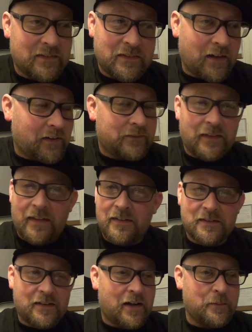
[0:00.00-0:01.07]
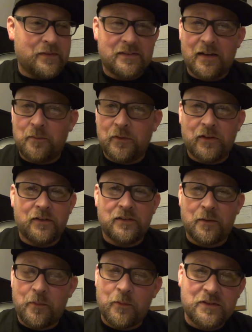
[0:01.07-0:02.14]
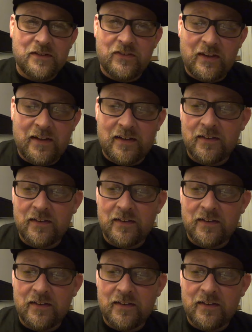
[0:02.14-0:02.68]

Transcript: talk to those comments down below. Tell me what you think.